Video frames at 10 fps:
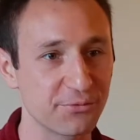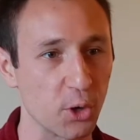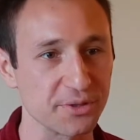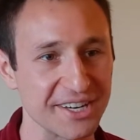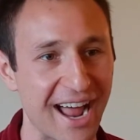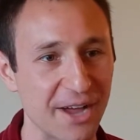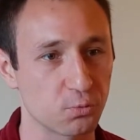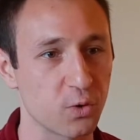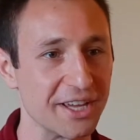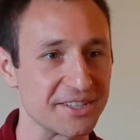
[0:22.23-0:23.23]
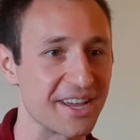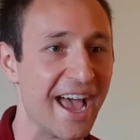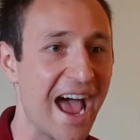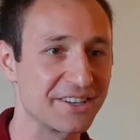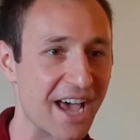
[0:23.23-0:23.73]
of those at high risk
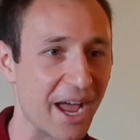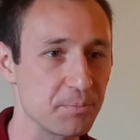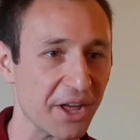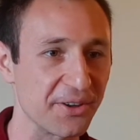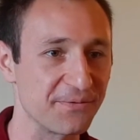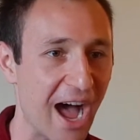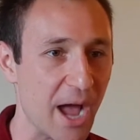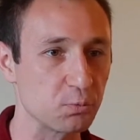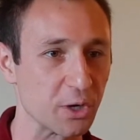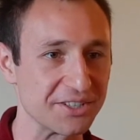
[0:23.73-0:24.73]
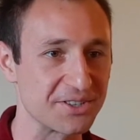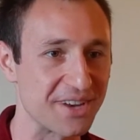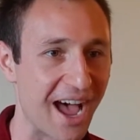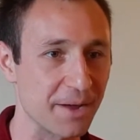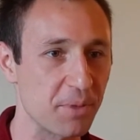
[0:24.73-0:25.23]
dying by the virus,
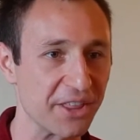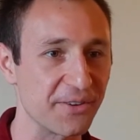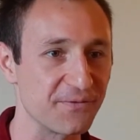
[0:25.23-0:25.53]
dying by the